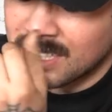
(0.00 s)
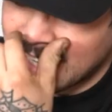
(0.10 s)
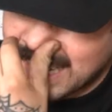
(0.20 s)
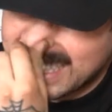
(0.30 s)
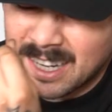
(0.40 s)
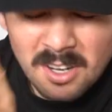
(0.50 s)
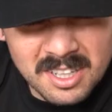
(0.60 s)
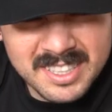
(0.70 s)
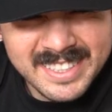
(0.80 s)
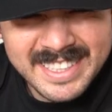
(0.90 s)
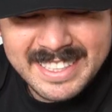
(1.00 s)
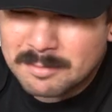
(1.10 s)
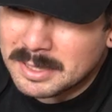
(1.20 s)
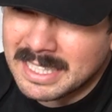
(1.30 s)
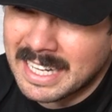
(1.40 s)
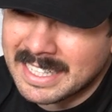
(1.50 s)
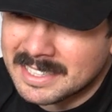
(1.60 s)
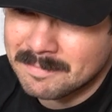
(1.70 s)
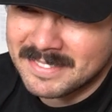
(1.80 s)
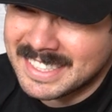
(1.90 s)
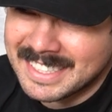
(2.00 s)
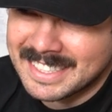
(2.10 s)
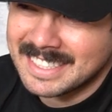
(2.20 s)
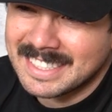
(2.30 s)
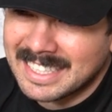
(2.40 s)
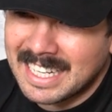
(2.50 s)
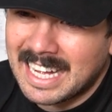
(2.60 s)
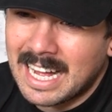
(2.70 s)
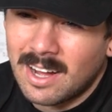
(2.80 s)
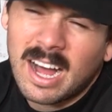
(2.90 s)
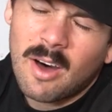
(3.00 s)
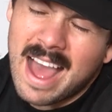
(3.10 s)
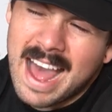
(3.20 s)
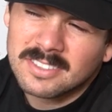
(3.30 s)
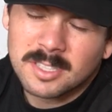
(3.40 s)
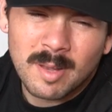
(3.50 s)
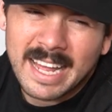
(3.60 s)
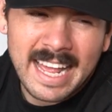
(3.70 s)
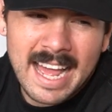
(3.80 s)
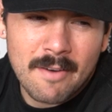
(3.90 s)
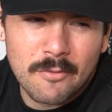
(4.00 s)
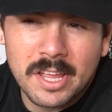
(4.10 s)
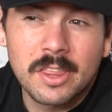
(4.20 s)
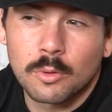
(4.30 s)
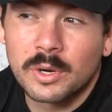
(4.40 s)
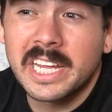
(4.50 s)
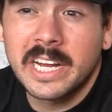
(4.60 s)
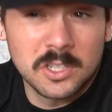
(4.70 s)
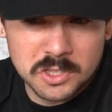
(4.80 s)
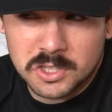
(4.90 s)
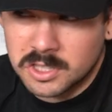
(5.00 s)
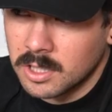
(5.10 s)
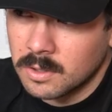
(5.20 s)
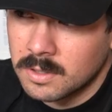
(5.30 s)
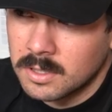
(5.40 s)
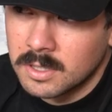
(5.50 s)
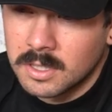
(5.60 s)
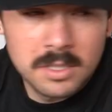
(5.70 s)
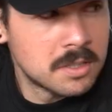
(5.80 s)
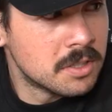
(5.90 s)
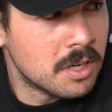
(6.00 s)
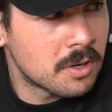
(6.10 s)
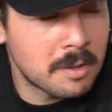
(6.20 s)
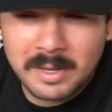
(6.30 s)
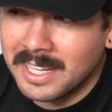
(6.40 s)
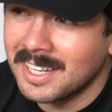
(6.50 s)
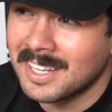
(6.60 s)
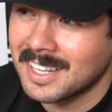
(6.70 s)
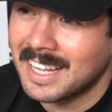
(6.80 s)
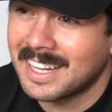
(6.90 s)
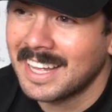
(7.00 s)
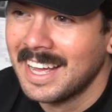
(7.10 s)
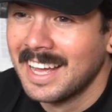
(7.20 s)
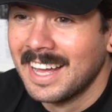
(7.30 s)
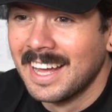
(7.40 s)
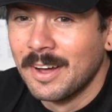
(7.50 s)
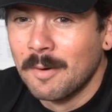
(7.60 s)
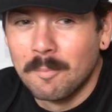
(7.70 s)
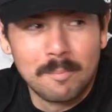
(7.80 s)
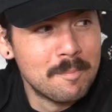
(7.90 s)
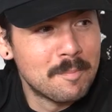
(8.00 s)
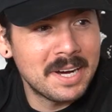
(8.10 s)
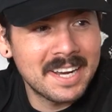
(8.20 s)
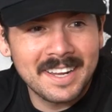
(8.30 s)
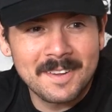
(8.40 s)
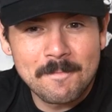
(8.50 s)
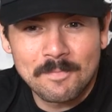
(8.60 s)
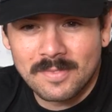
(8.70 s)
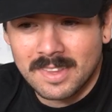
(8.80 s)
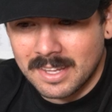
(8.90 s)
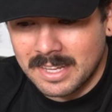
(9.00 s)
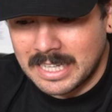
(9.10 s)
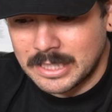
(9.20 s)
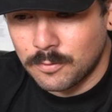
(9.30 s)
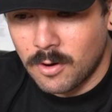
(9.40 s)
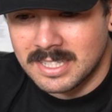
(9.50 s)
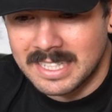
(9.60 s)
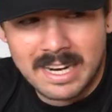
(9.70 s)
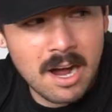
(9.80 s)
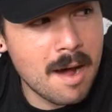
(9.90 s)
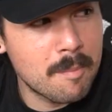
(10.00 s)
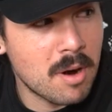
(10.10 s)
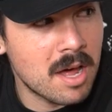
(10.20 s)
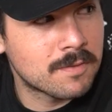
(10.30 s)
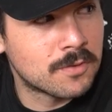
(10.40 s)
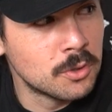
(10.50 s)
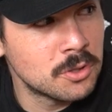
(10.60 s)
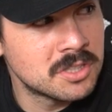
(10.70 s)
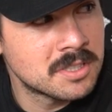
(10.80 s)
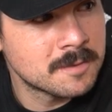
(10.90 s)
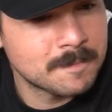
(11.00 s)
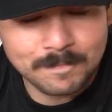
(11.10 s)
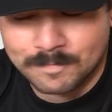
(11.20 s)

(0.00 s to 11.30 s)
like, they're good, but, like, I'll have some, like, every 3 years or so. You know what I mean? Like, but as far as, like, hot broth foods...